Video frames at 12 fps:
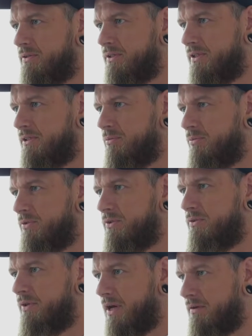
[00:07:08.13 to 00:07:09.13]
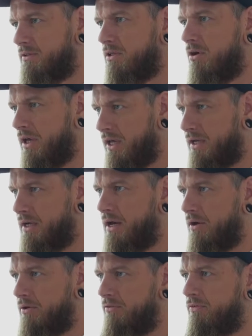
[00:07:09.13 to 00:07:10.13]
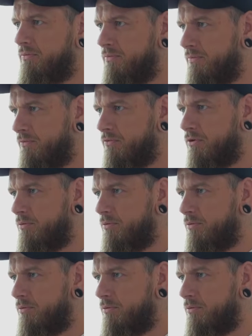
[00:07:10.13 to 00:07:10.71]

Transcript: systems they have to log in and out of mm.